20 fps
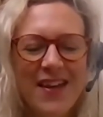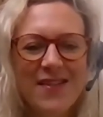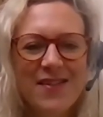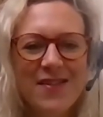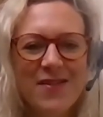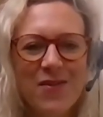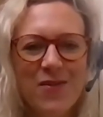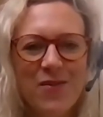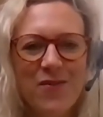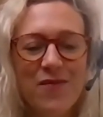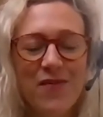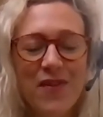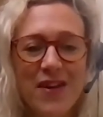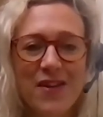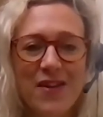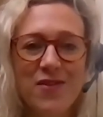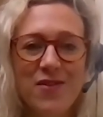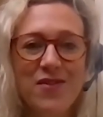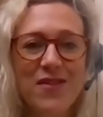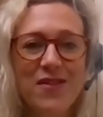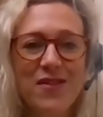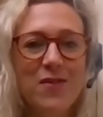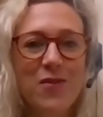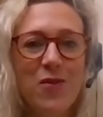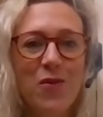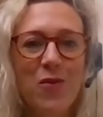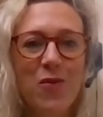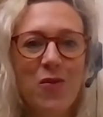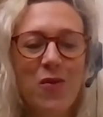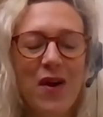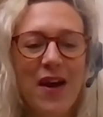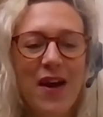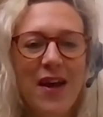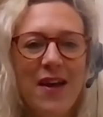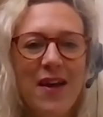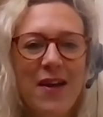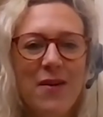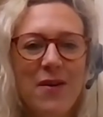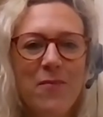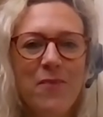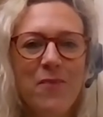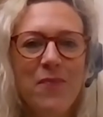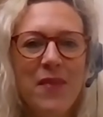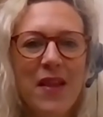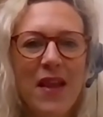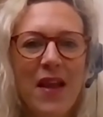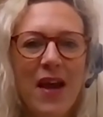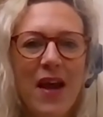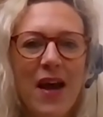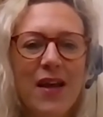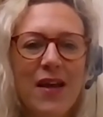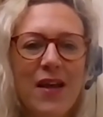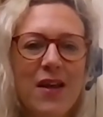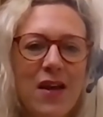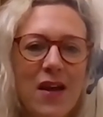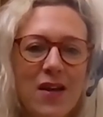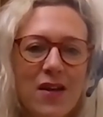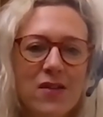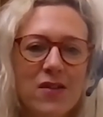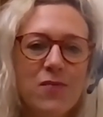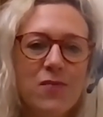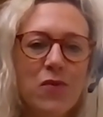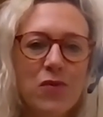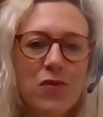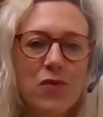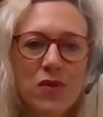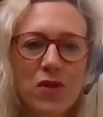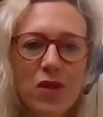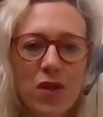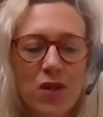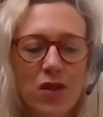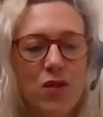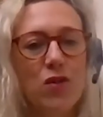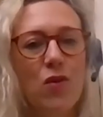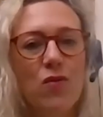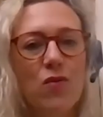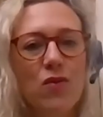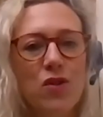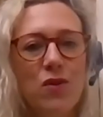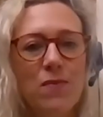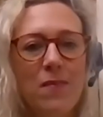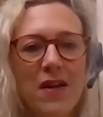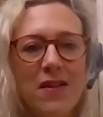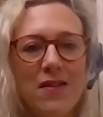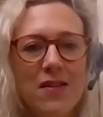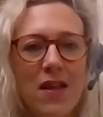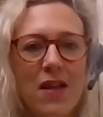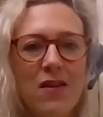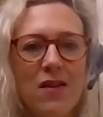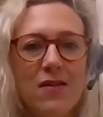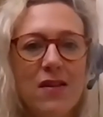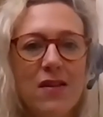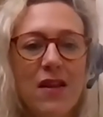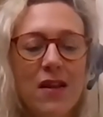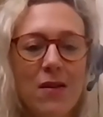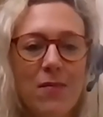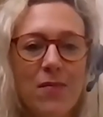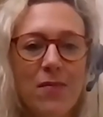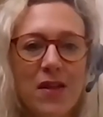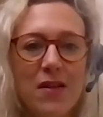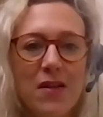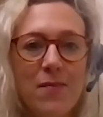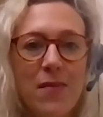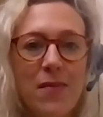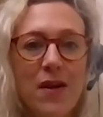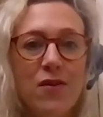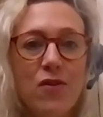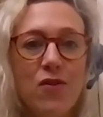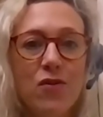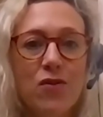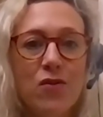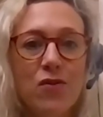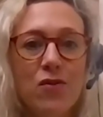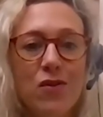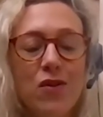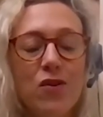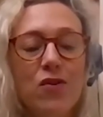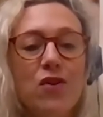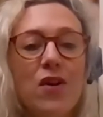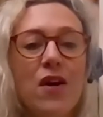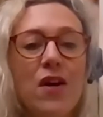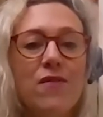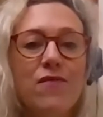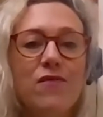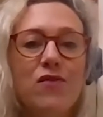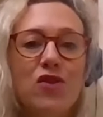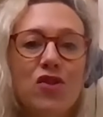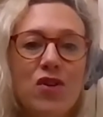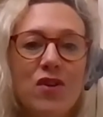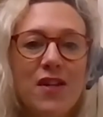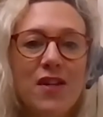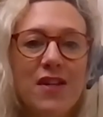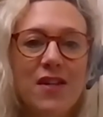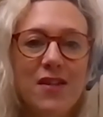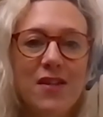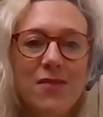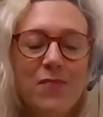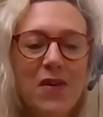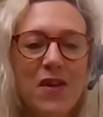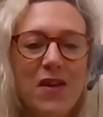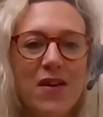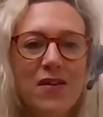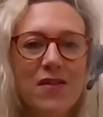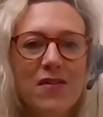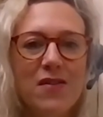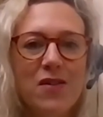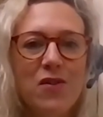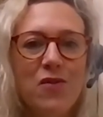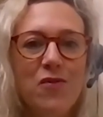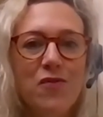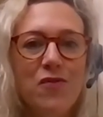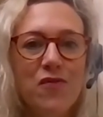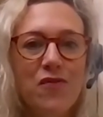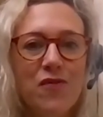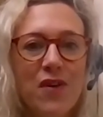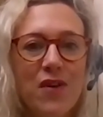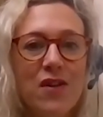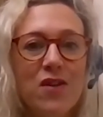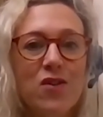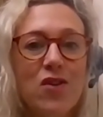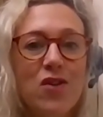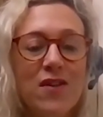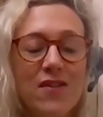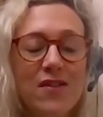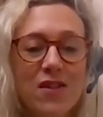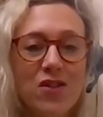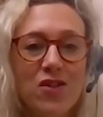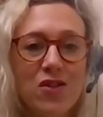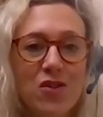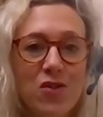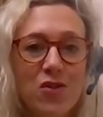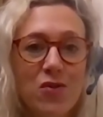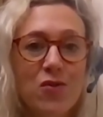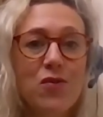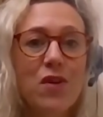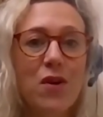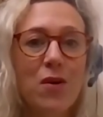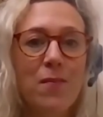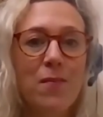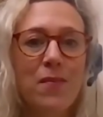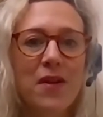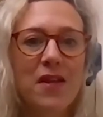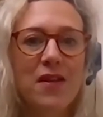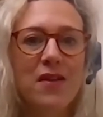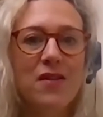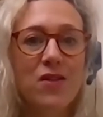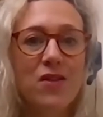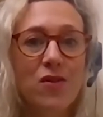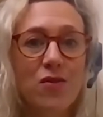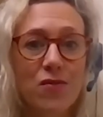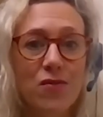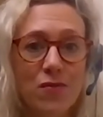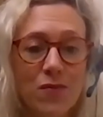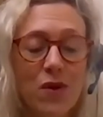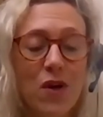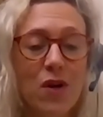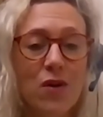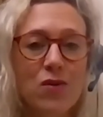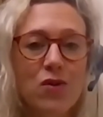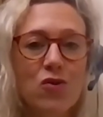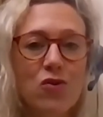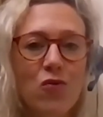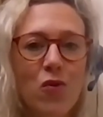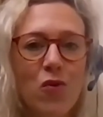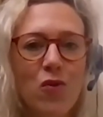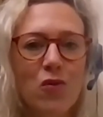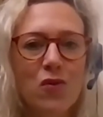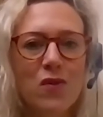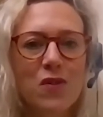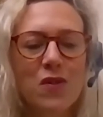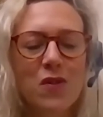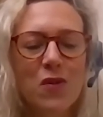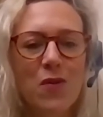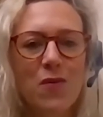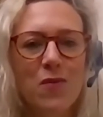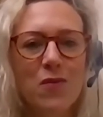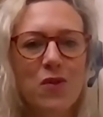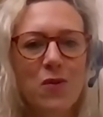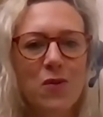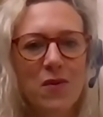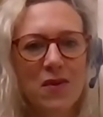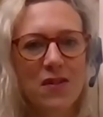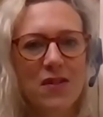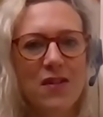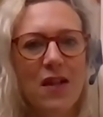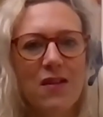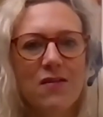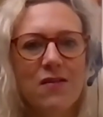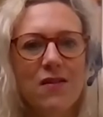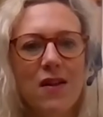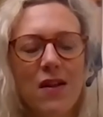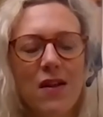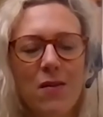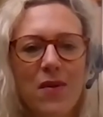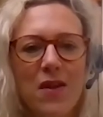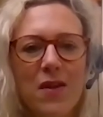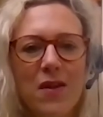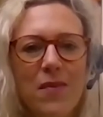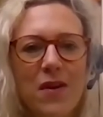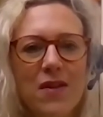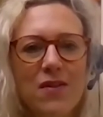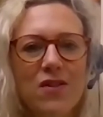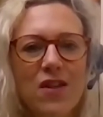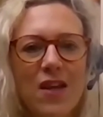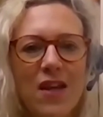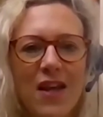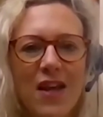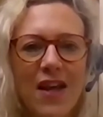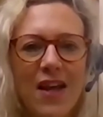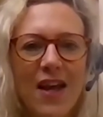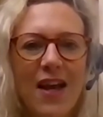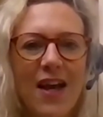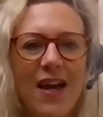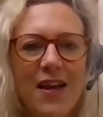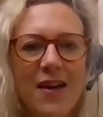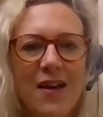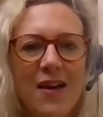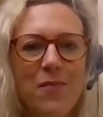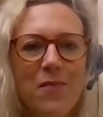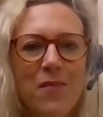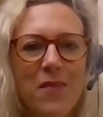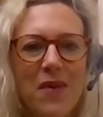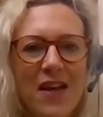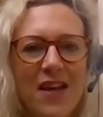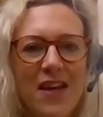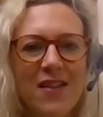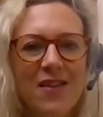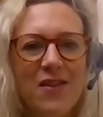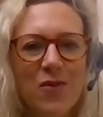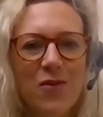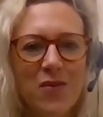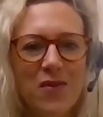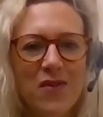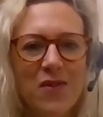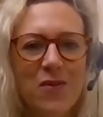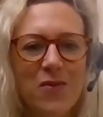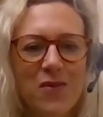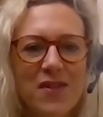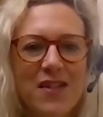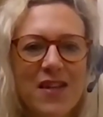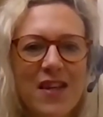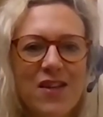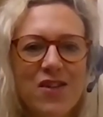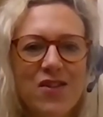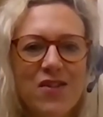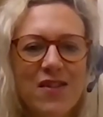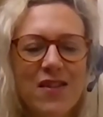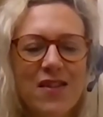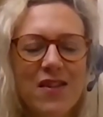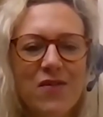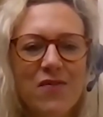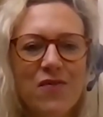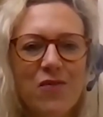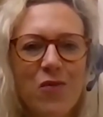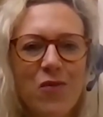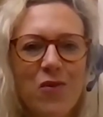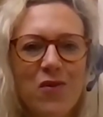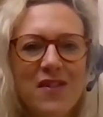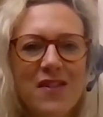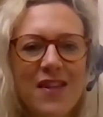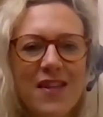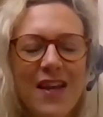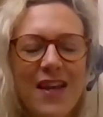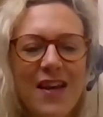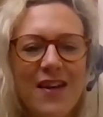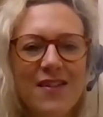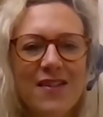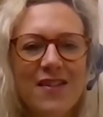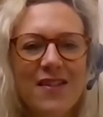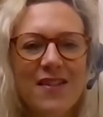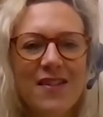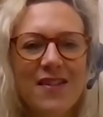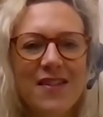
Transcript: So very good. So and I suppose, Sean, you might tell us a little bit about your kind of journey, because you've kind of transitioned through the company to your current role. So do you want to tell us a little bit about those stages and the different roles that you had?